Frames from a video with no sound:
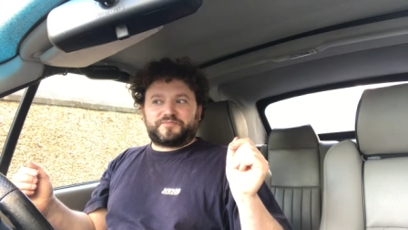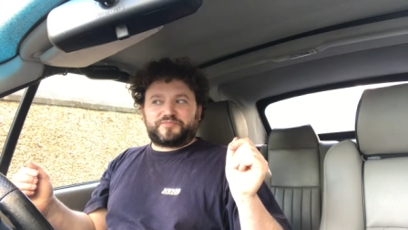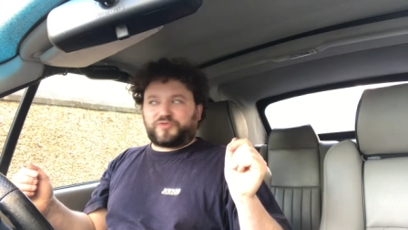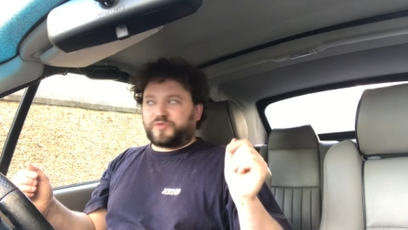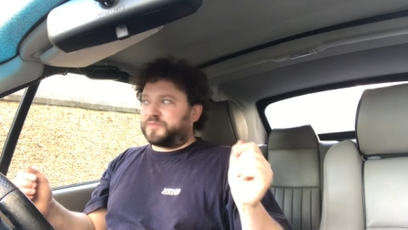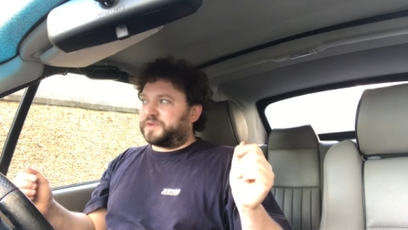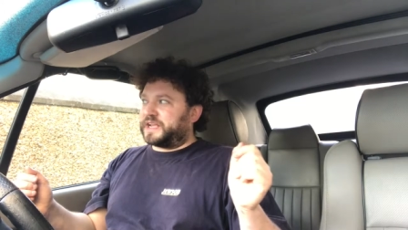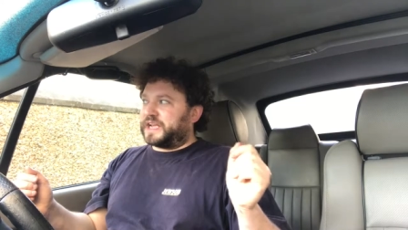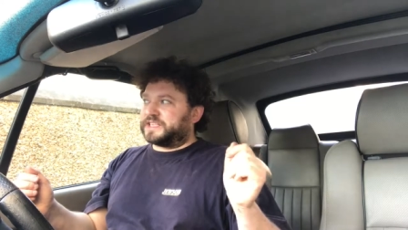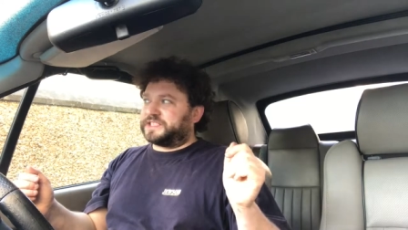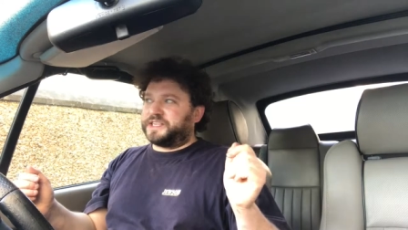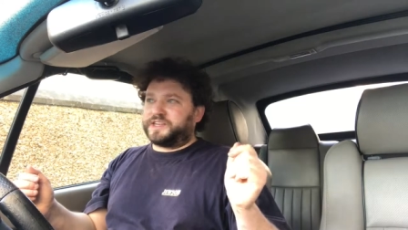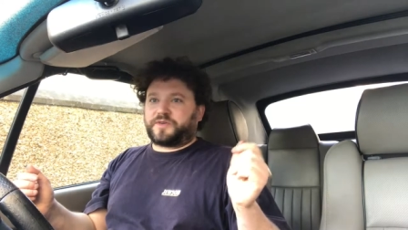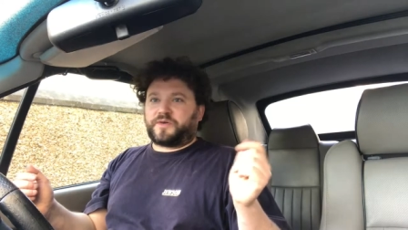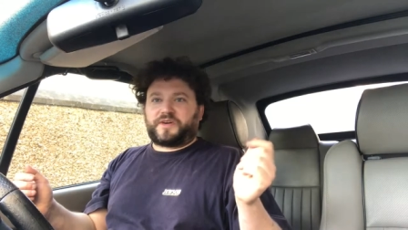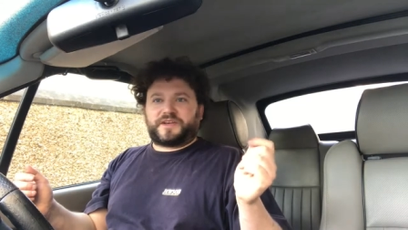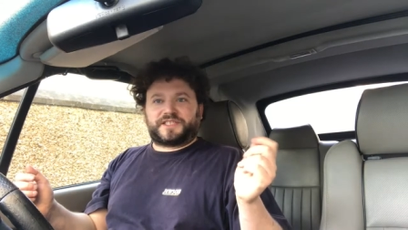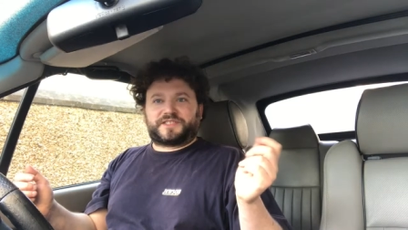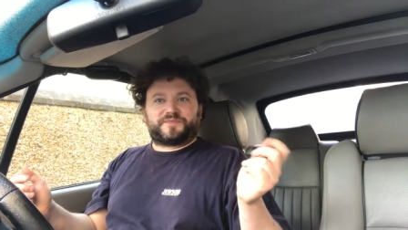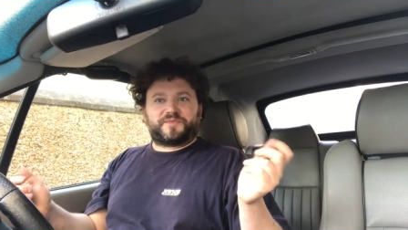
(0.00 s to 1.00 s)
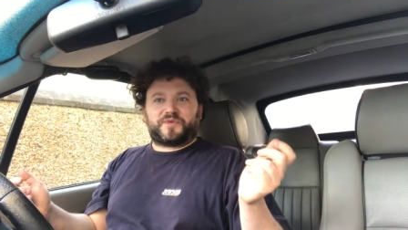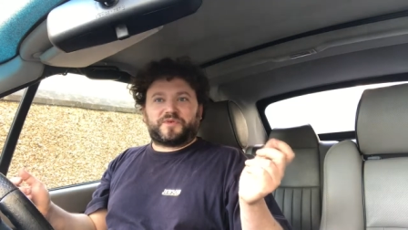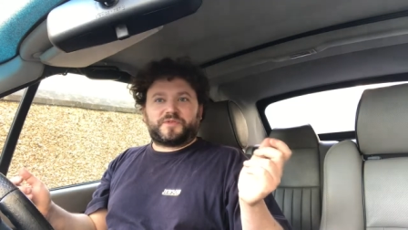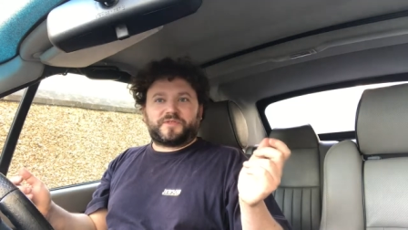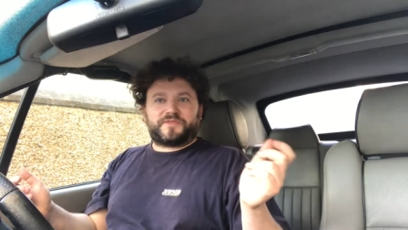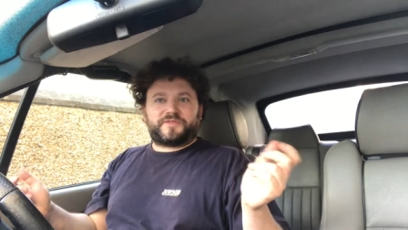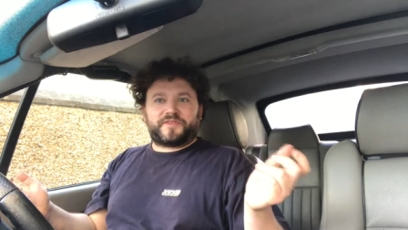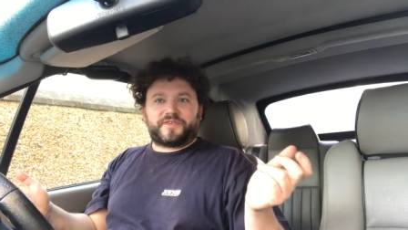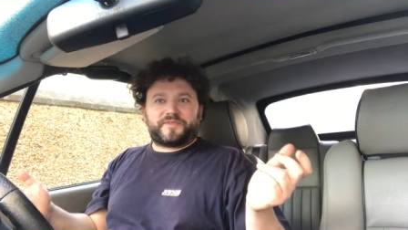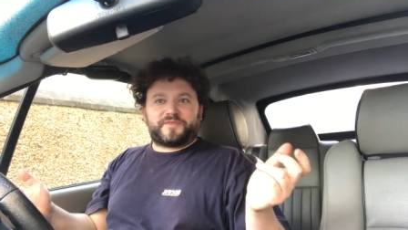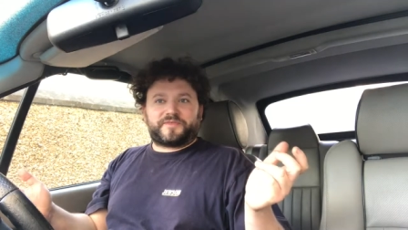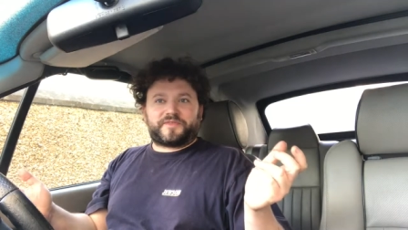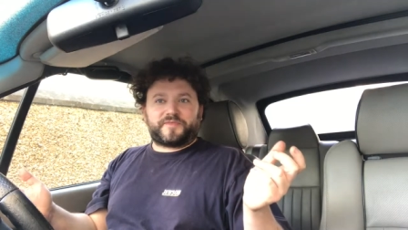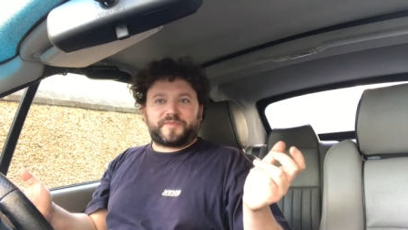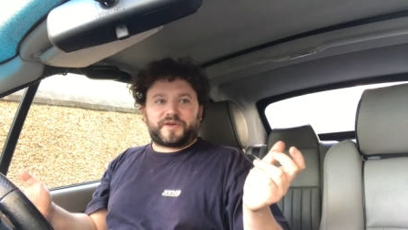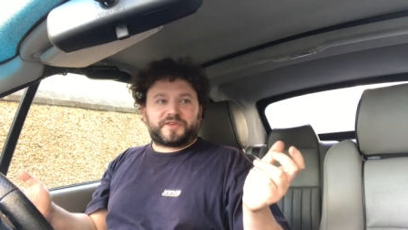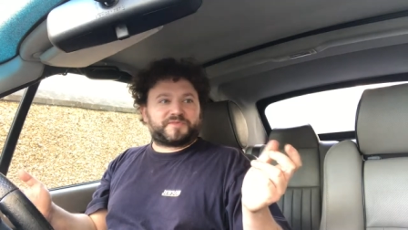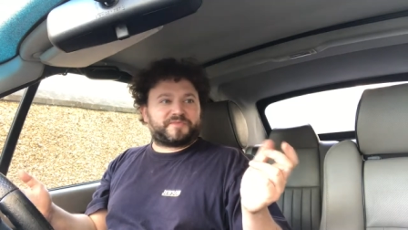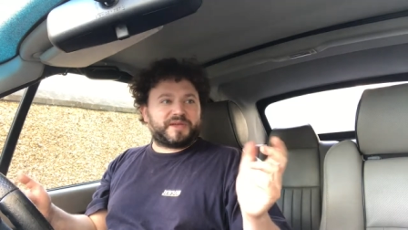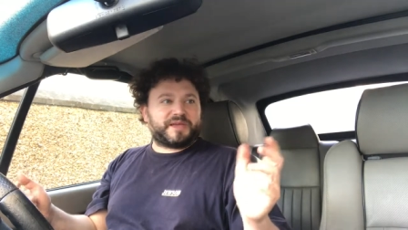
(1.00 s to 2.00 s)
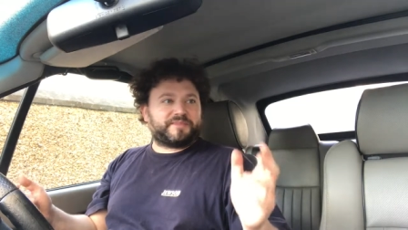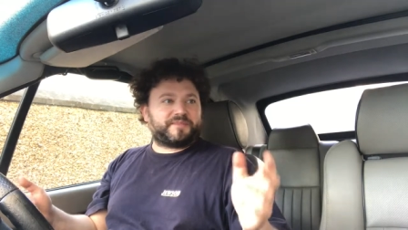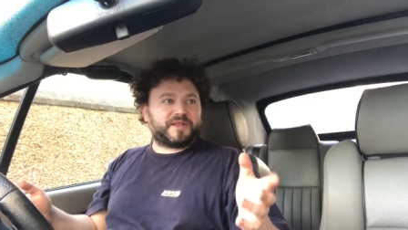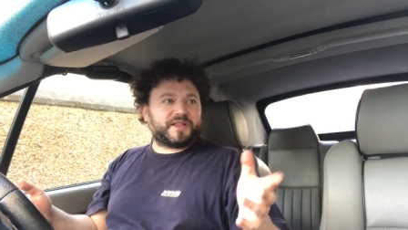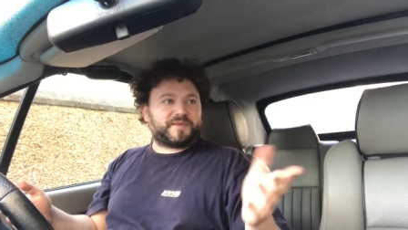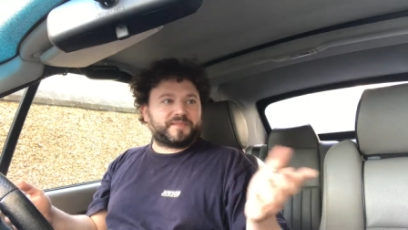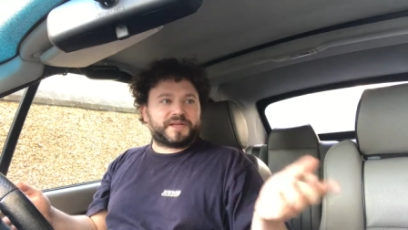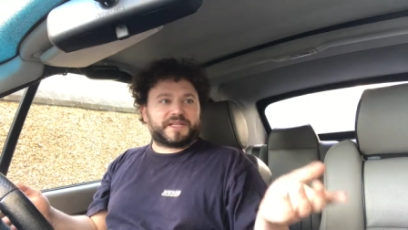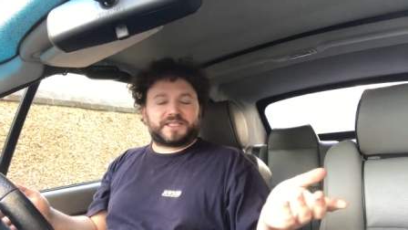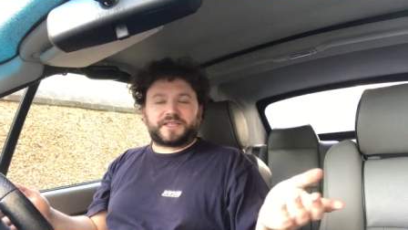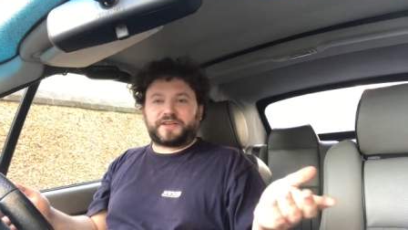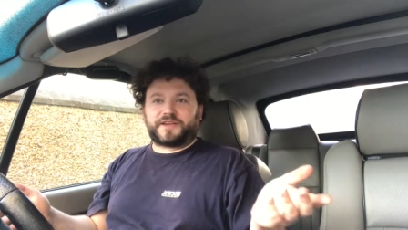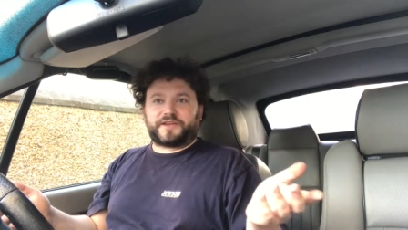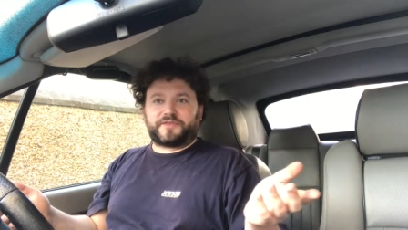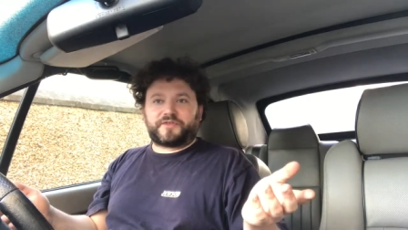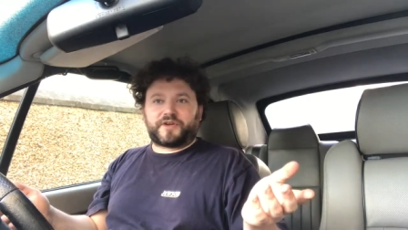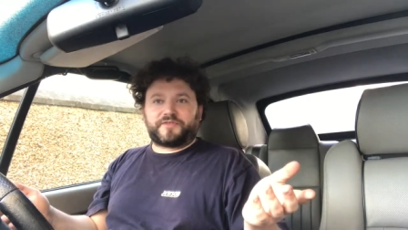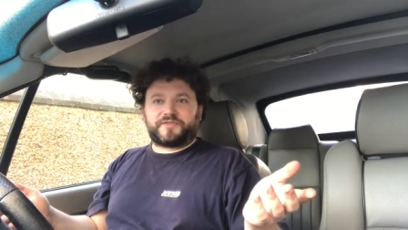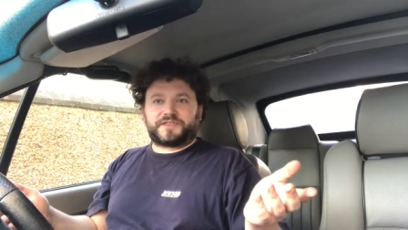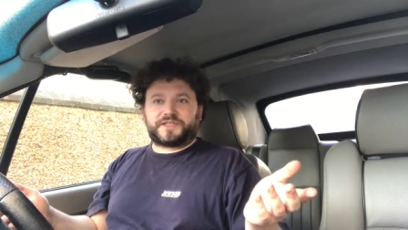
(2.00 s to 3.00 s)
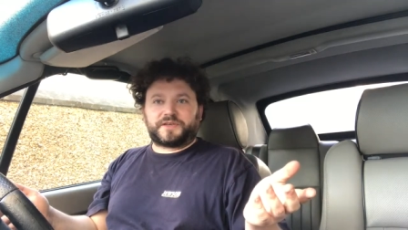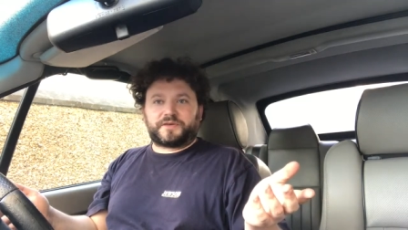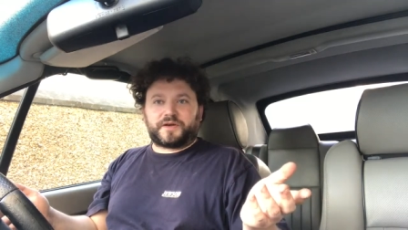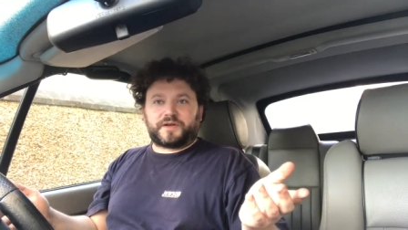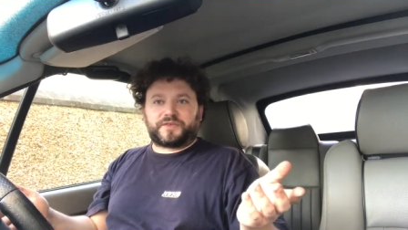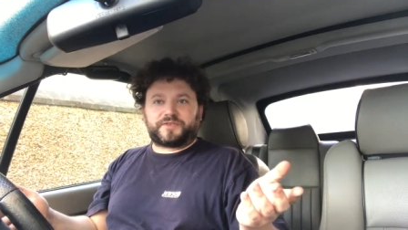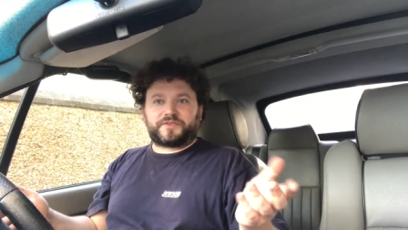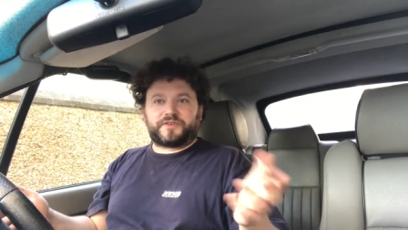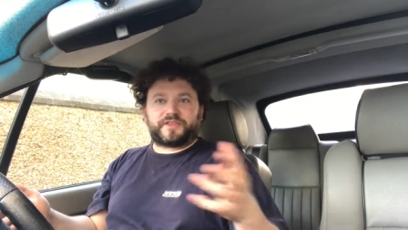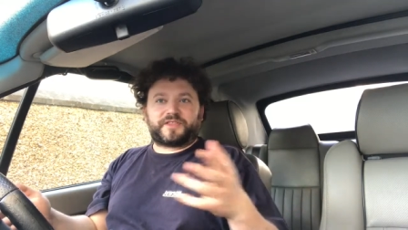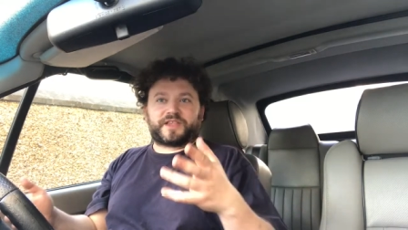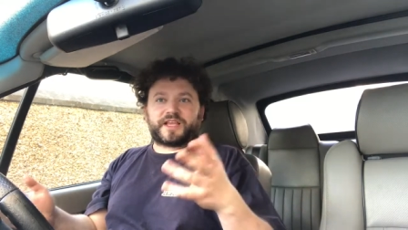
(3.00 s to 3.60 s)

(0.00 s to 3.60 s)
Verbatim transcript: probably actually quite small for, for most people. I mean, it's only a Rover 200.